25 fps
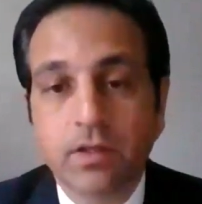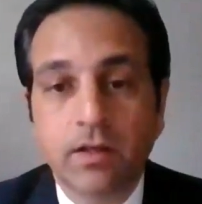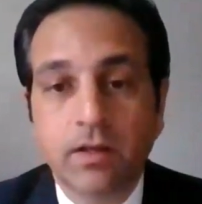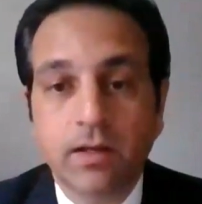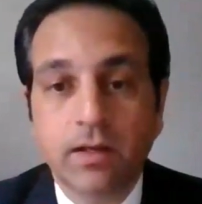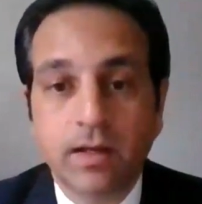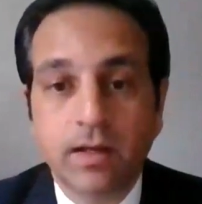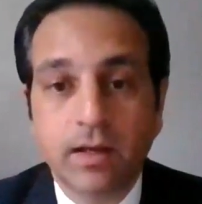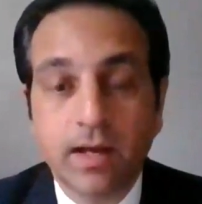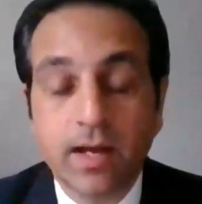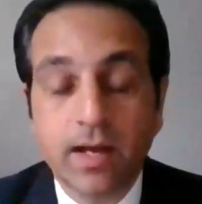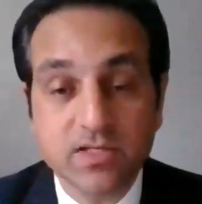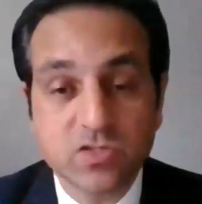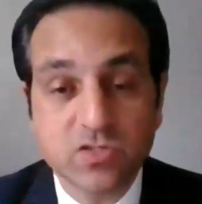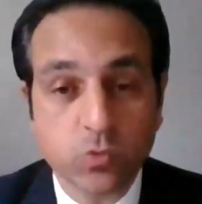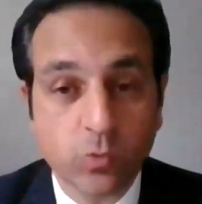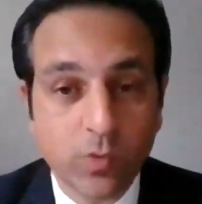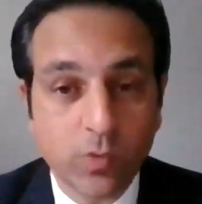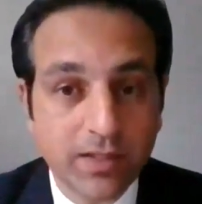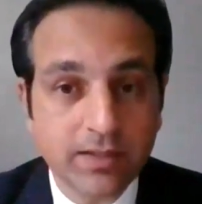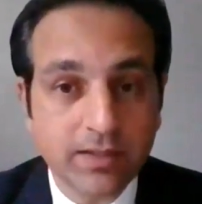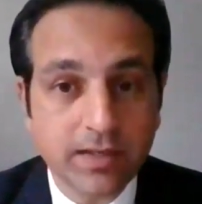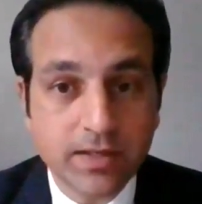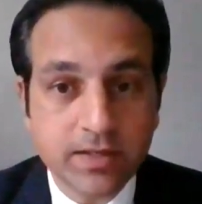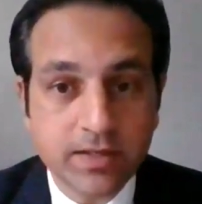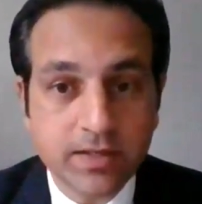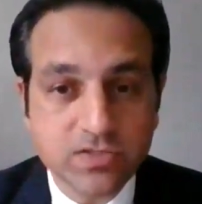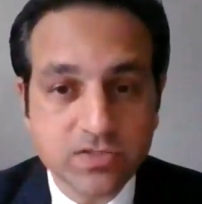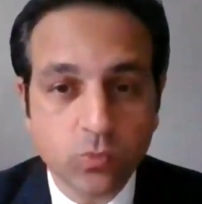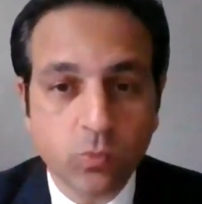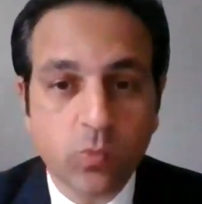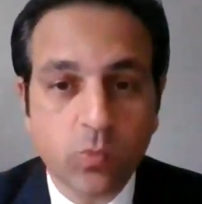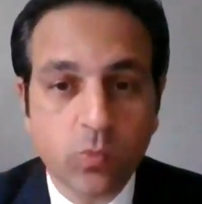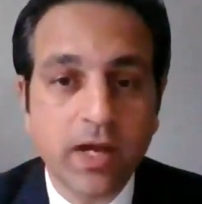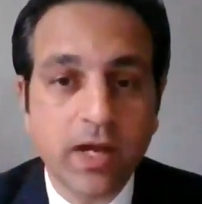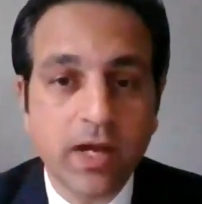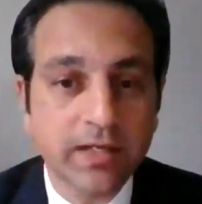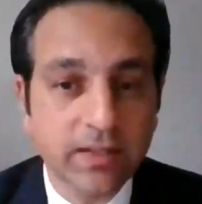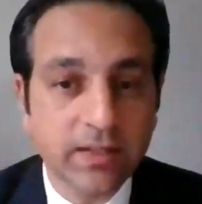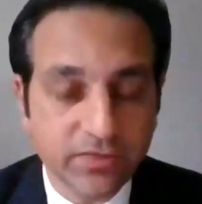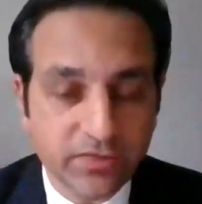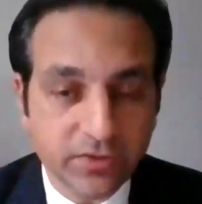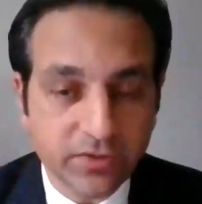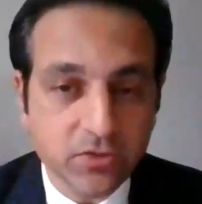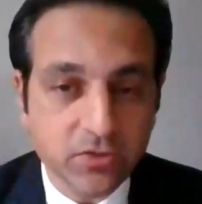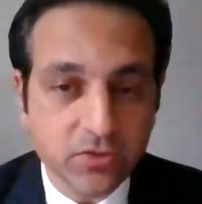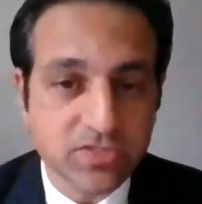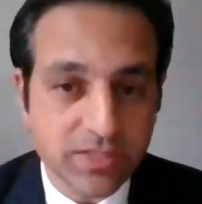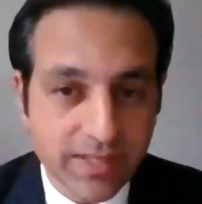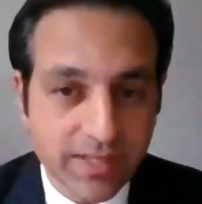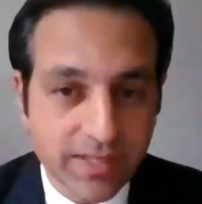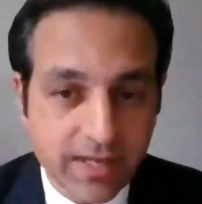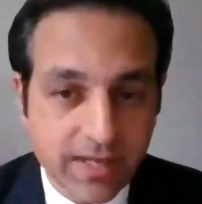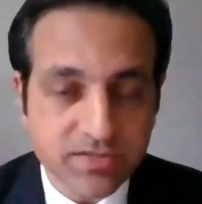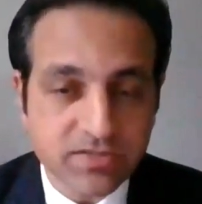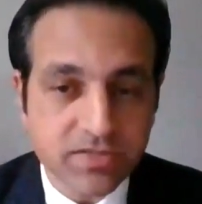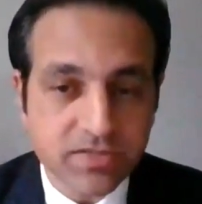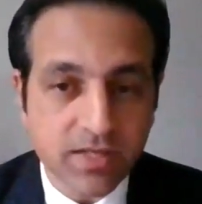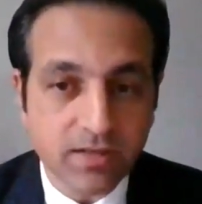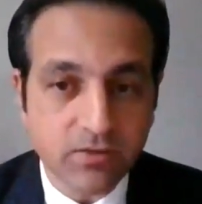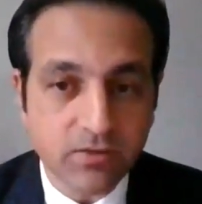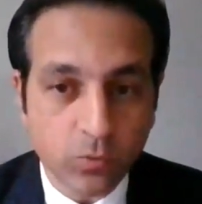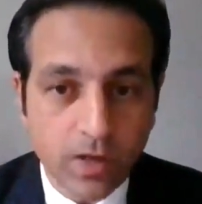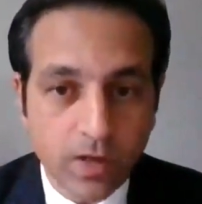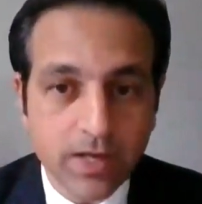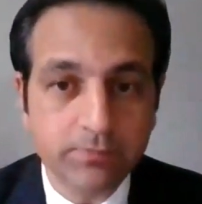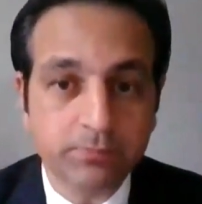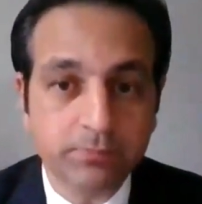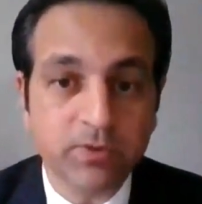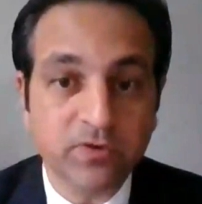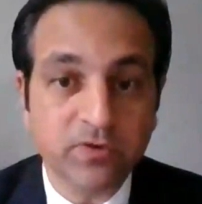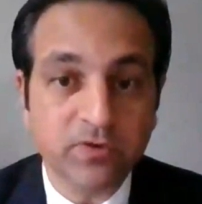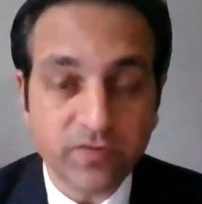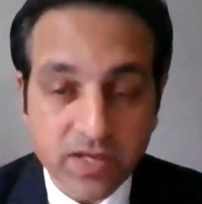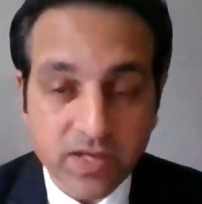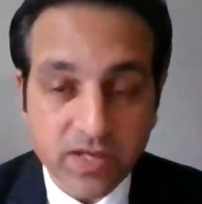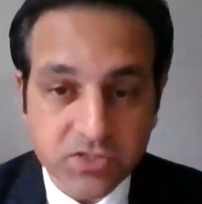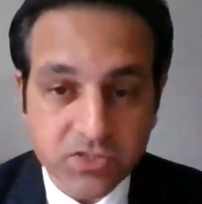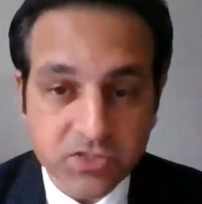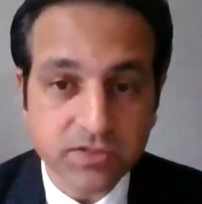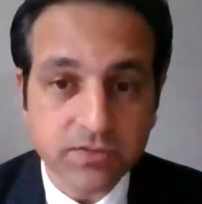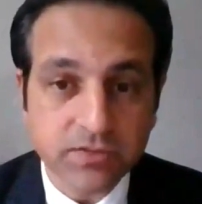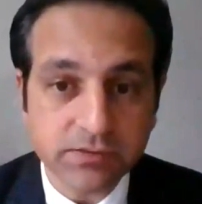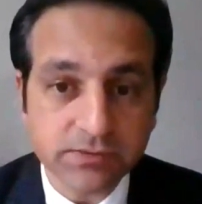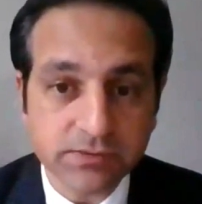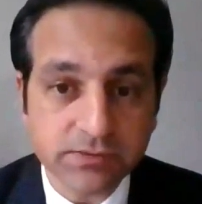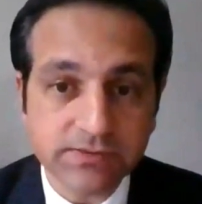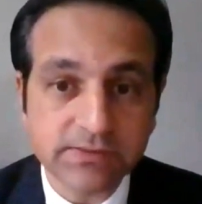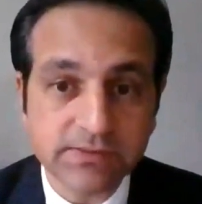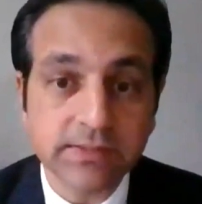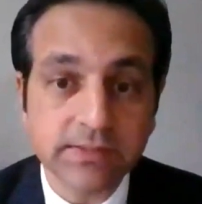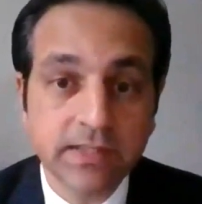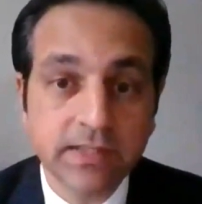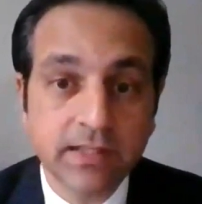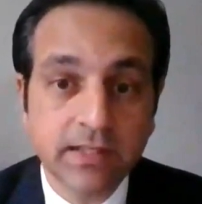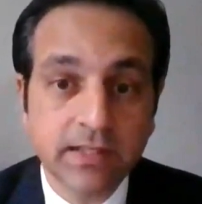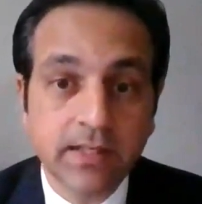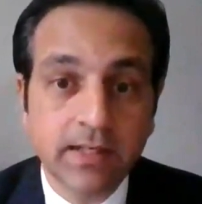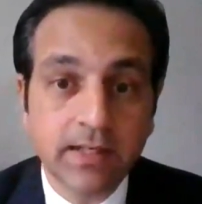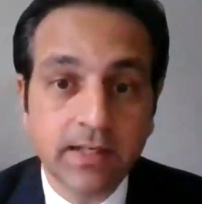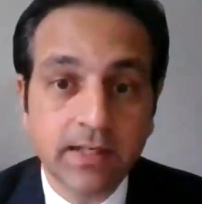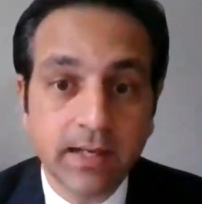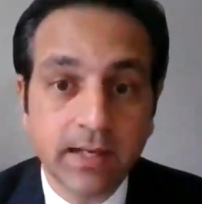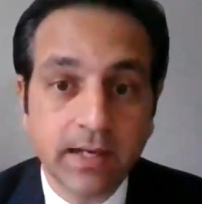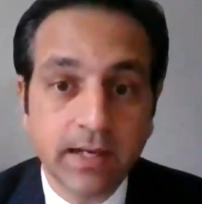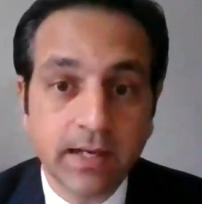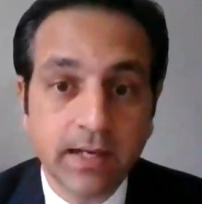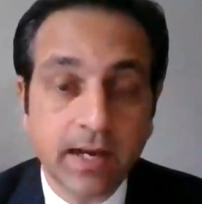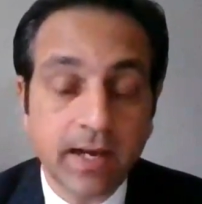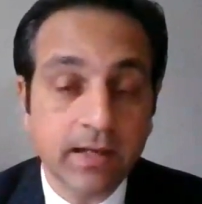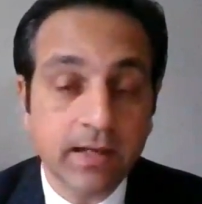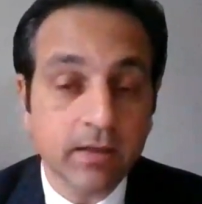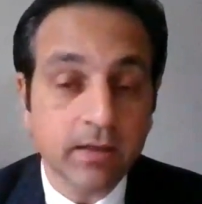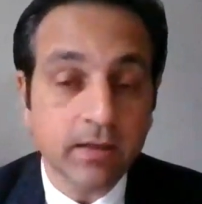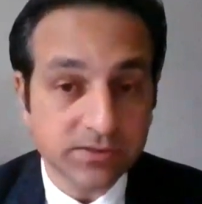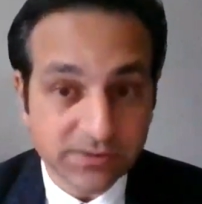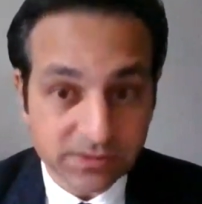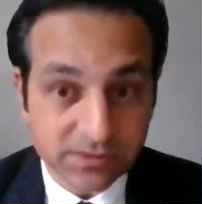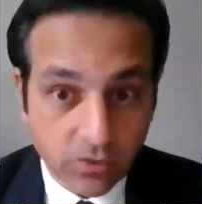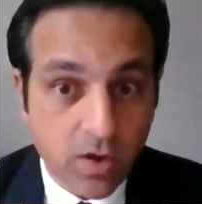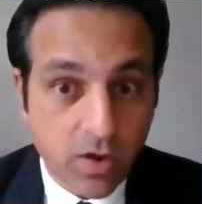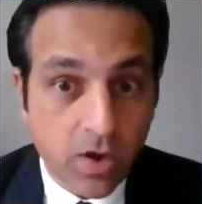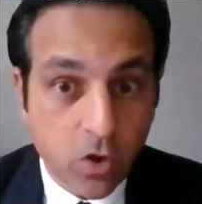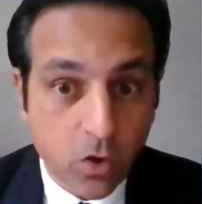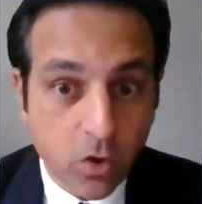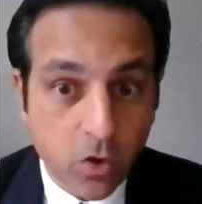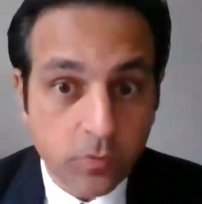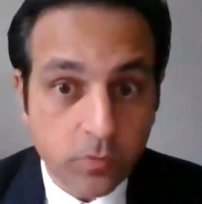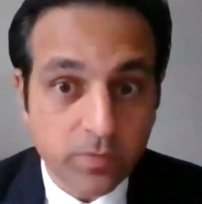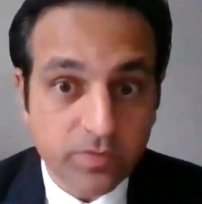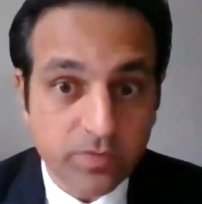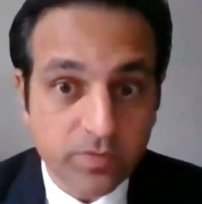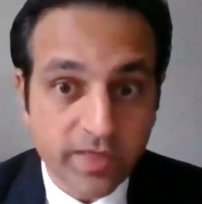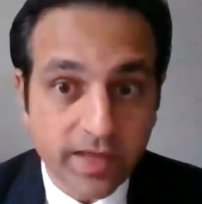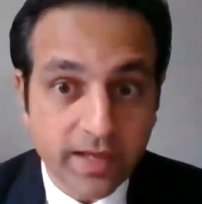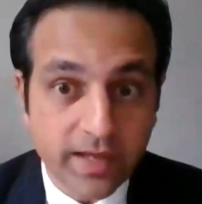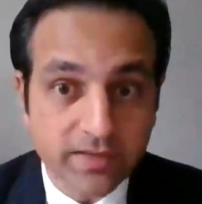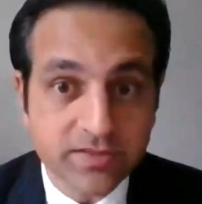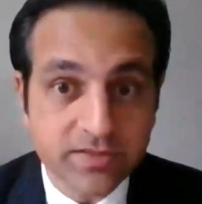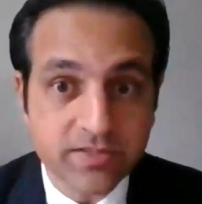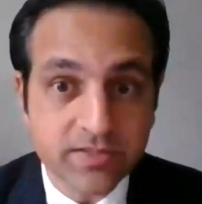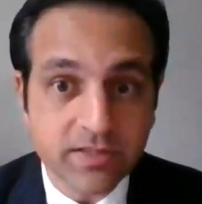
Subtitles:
as well as wine enthusiasts and wine professionals. I also hope that